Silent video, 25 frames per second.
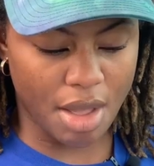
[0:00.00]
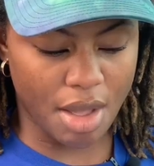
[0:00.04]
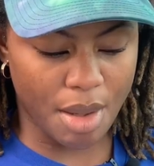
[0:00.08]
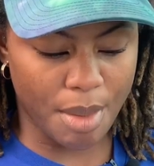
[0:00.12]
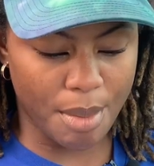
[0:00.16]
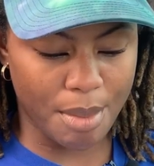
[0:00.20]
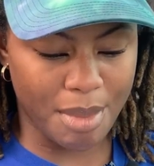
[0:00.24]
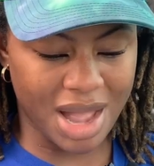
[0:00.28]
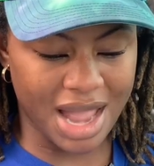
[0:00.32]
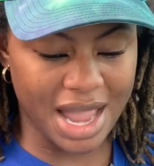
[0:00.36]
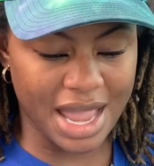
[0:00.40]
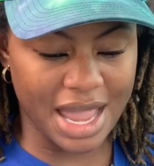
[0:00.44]

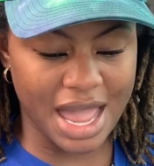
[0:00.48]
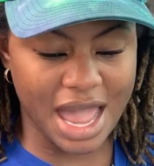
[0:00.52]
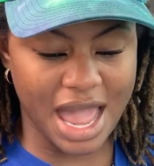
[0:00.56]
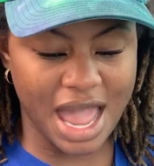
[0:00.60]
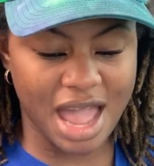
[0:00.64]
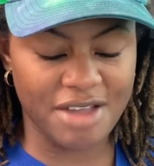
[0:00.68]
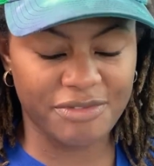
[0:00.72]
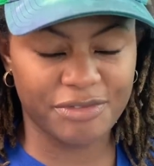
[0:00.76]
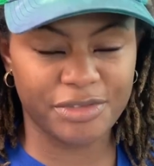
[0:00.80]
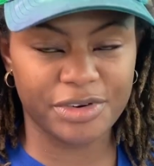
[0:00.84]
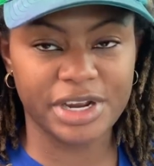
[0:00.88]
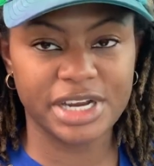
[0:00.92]
My
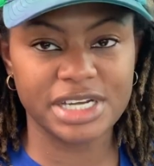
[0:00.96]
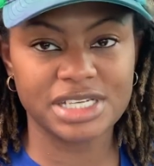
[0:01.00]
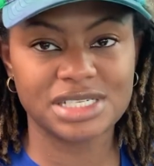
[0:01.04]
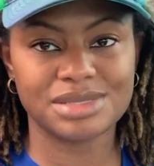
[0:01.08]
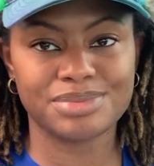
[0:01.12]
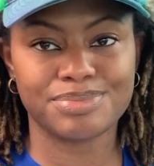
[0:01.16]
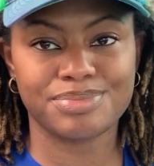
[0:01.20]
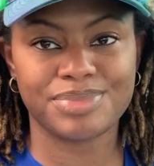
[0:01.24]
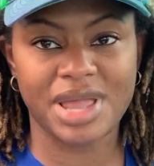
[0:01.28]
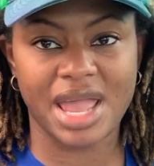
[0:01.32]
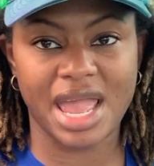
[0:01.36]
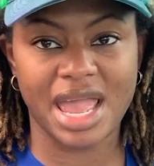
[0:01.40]
average
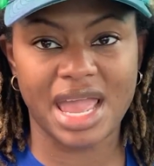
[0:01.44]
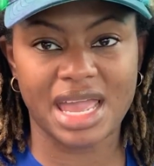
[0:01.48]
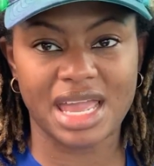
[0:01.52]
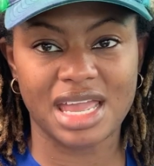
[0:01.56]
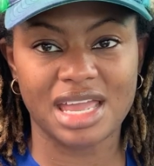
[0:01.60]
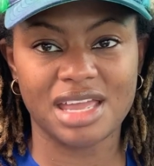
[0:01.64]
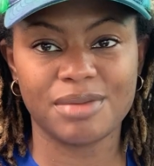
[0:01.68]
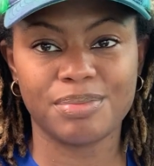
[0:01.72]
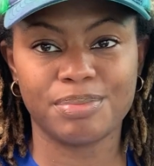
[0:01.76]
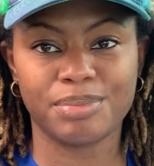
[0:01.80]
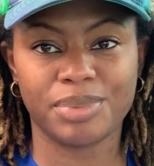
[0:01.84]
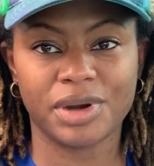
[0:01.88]

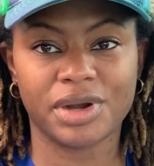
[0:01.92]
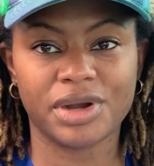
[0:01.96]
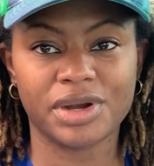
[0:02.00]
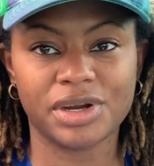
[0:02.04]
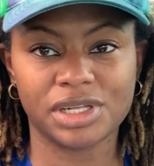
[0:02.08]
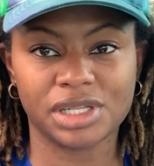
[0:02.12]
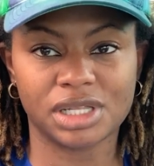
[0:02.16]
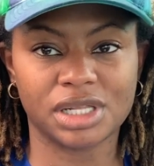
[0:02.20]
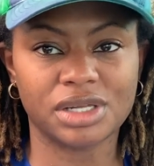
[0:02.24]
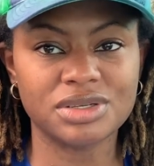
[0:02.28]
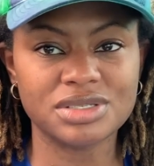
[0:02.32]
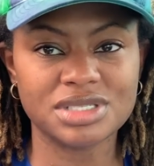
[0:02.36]
pay per
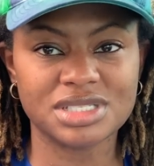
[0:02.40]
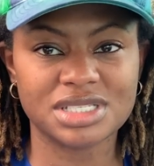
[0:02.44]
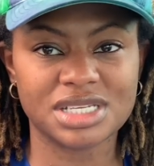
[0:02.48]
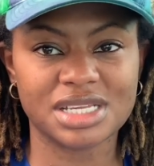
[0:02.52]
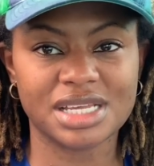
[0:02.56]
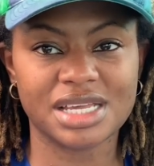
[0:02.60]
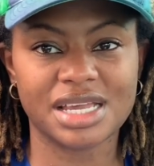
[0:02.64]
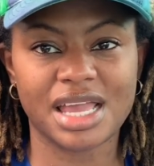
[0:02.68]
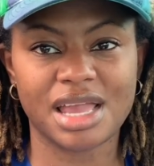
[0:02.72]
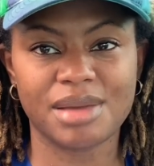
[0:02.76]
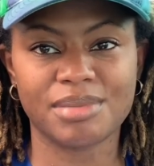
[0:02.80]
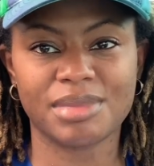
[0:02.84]

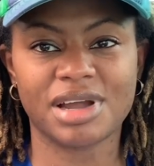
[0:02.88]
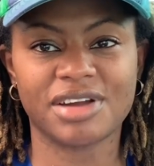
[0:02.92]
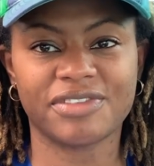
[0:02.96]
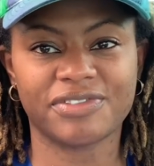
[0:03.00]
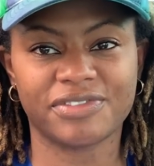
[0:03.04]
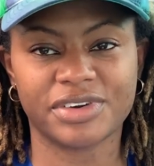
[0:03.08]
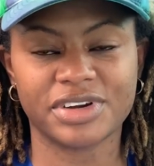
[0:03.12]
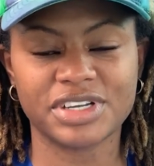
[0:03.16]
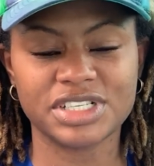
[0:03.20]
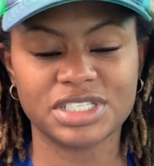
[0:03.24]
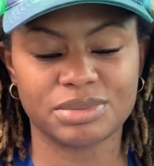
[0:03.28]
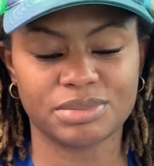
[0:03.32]
closing in my
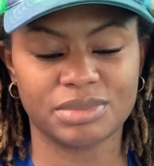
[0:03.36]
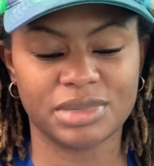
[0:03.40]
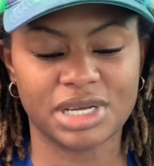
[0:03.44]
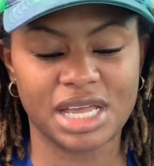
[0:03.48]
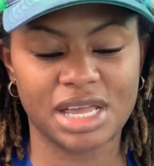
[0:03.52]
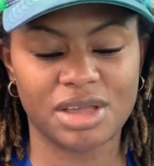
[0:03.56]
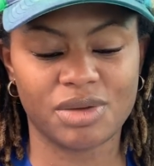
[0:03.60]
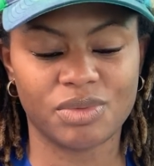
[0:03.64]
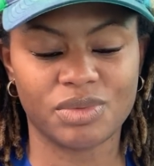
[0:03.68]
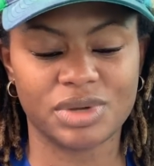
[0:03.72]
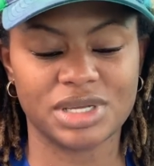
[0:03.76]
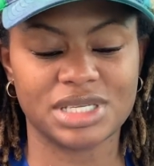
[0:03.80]
first
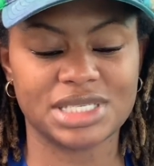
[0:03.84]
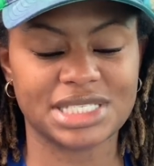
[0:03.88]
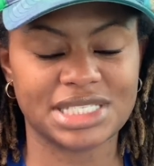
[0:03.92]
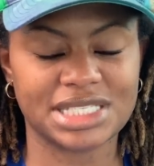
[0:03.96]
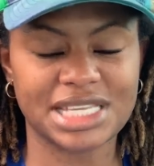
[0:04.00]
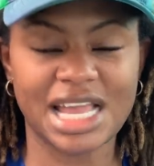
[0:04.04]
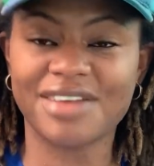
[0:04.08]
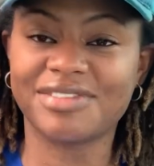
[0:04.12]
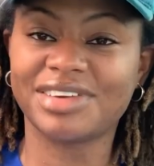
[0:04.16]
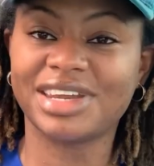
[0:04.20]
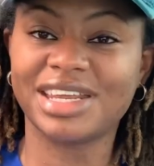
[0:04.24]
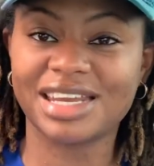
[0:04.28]
month was
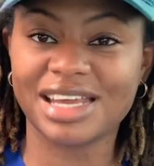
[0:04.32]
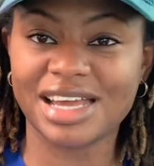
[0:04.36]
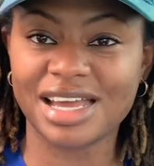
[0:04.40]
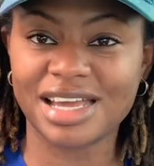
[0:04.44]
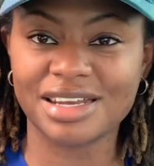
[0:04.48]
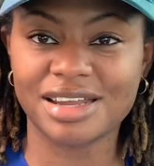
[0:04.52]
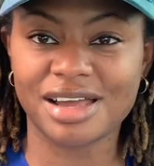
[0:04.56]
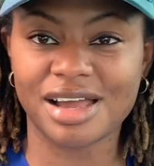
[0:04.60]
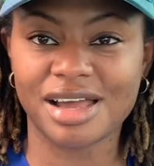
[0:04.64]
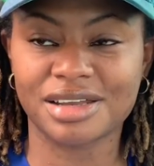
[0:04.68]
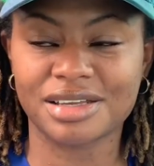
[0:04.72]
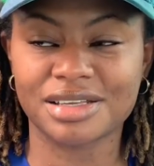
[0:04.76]

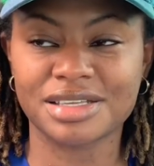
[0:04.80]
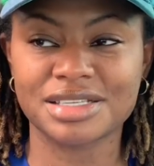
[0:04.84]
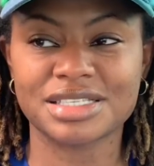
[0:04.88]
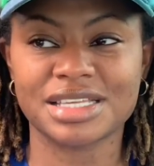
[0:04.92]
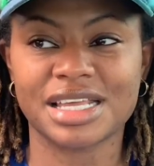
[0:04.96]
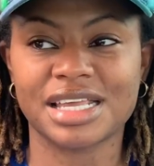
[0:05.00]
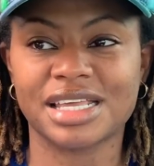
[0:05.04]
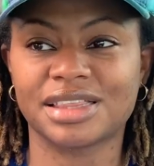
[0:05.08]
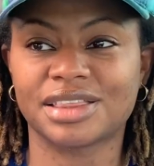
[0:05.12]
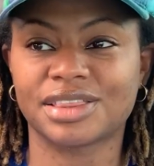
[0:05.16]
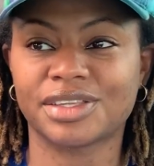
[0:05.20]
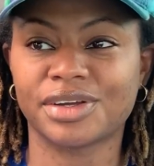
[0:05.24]

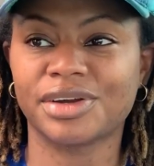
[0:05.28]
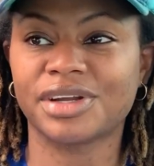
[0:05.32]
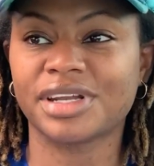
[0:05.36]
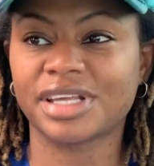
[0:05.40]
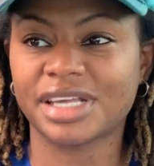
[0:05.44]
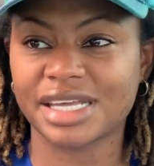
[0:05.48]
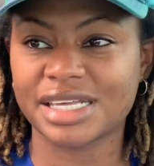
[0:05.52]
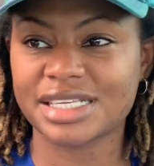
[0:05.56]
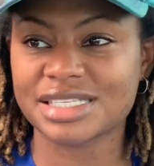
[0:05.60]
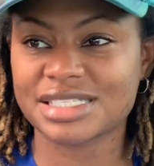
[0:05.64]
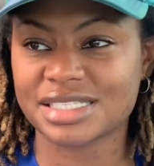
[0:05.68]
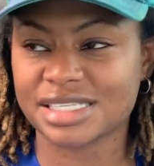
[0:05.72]

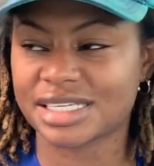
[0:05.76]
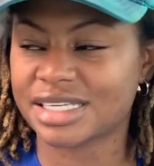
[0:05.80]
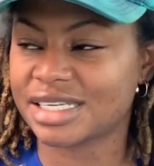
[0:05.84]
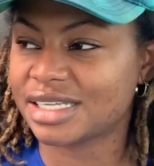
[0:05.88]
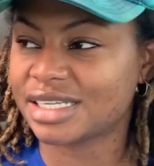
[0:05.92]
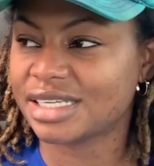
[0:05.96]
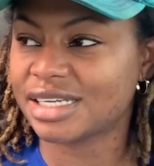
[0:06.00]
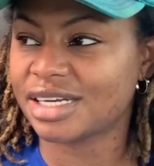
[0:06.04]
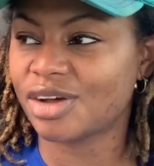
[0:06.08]
$79.38,